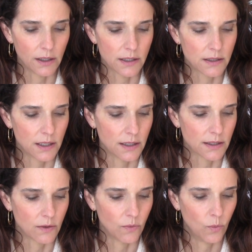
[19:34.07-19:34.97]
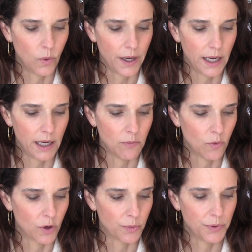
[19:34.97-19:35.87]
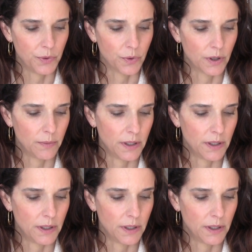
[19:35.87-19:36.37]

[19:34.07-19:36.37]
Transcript: list is way more pure.